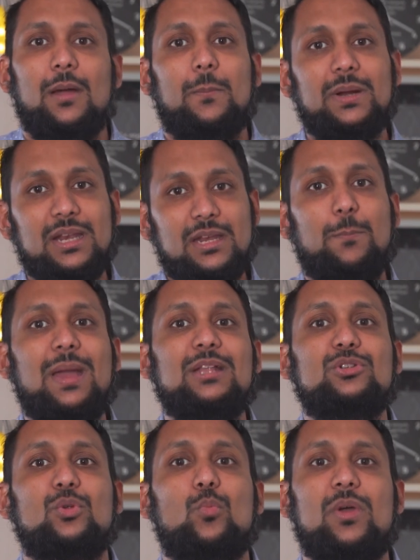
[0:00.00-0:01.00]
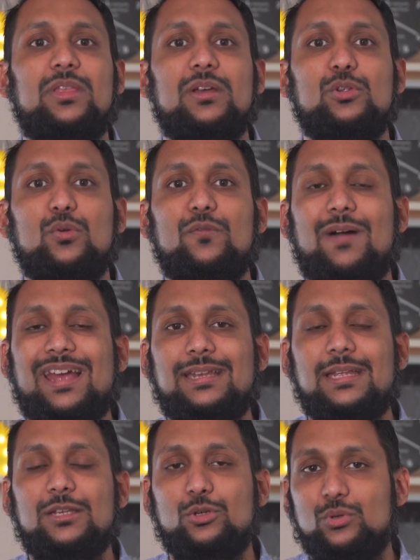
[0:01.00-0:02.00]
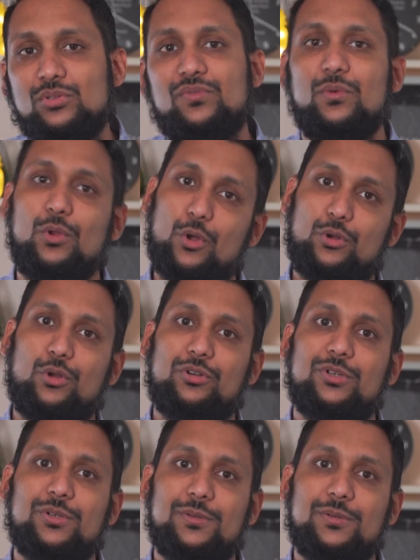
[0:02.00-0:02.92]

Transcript: But it depends on whether you find it useful or not.